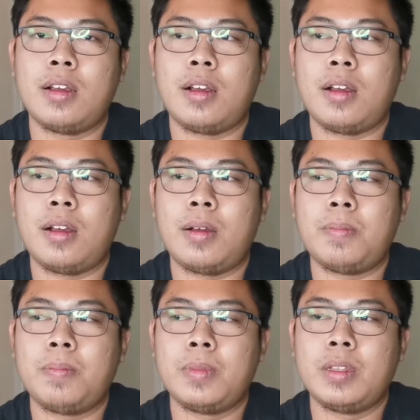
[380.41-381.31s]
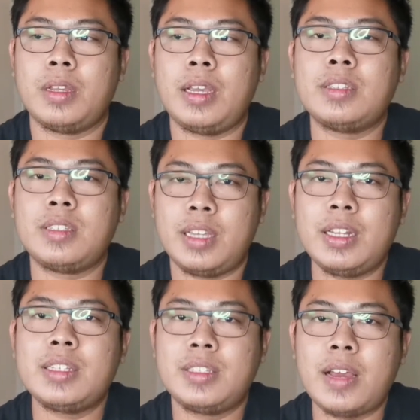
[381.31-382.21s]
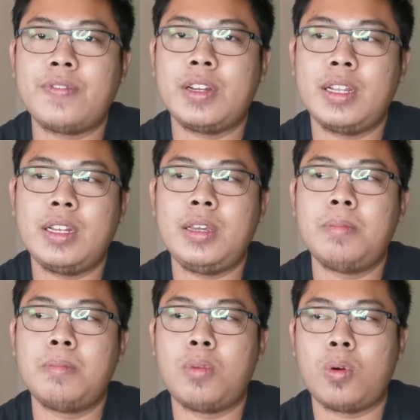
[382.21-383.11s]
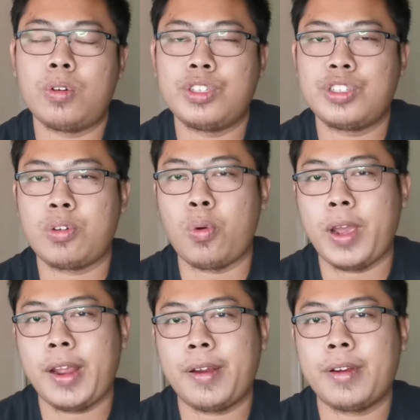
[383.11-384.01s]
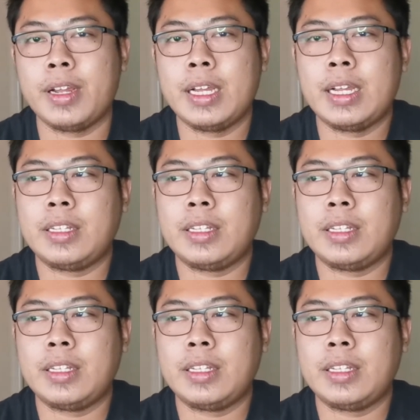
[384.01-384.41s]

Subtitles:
Um, it is definitely more square